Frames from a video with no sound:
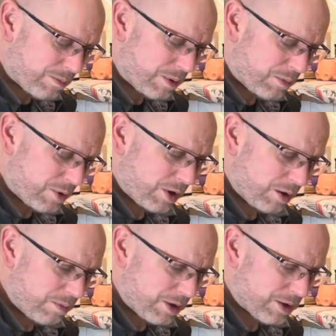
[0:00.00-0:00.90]
bit, bit, more
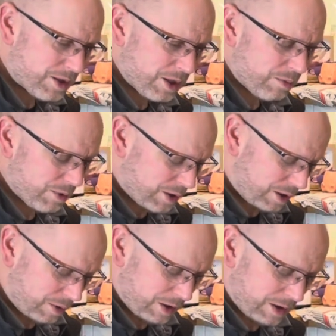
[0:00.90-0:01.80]
humility would
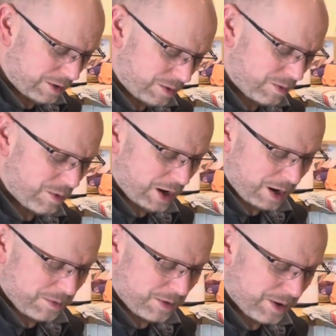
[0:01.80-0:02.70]
go a long
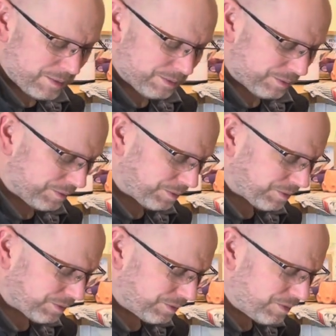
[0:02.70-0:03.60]
way wouldn't
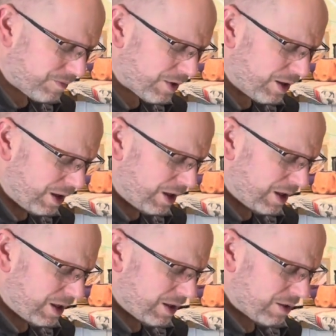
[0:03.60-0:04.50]
it
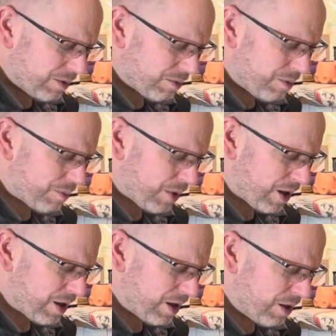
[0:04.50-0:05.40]
lord we
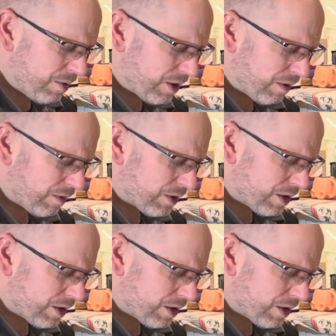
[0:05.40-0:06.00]
pray that you would give us